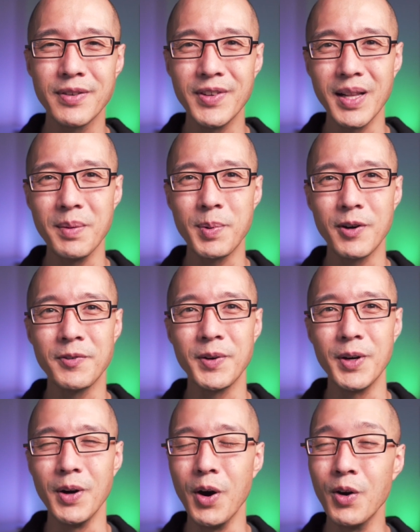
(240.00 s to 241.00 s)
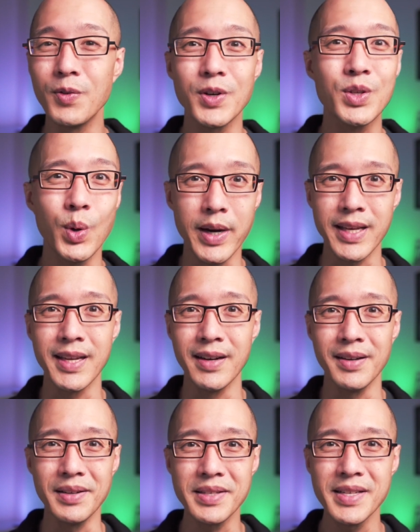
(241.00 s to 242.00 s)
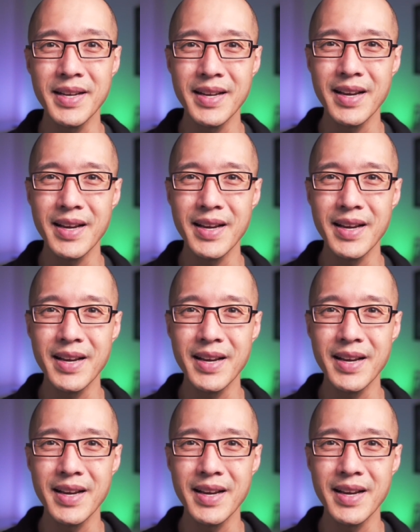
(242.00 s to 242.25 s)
developer for over 20 years,